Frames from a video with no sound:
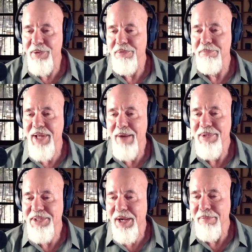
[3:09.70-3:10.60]
you know, from time
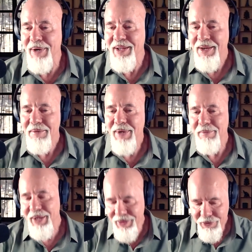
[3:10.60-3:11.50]
to time, my,
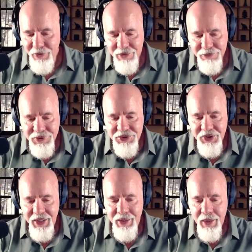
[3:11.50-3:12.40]
my, my then wife would
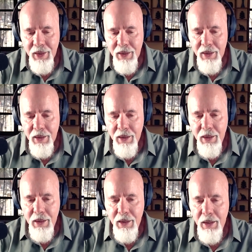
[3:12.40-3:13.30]
say,
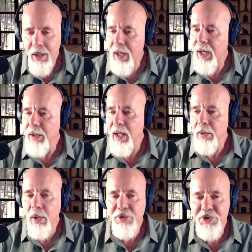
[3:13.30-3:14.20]
uh, how, how
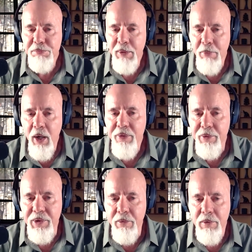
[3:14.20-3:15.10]
long has this been
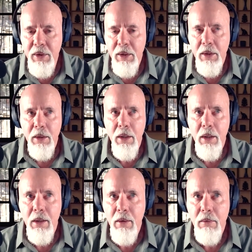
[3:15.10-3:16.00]
bothering you?
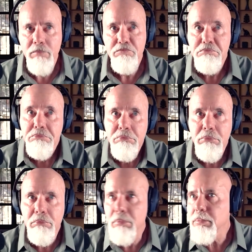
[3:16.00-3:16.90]
I go,
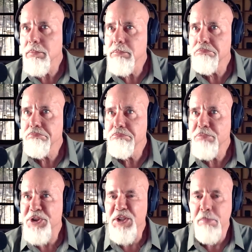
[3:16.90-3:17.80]
mm-hmm
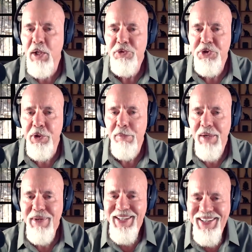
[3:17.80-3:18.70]
six months, year
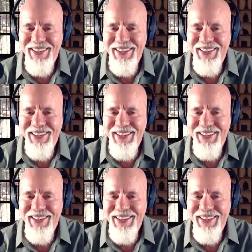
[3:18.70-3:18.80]
maybe.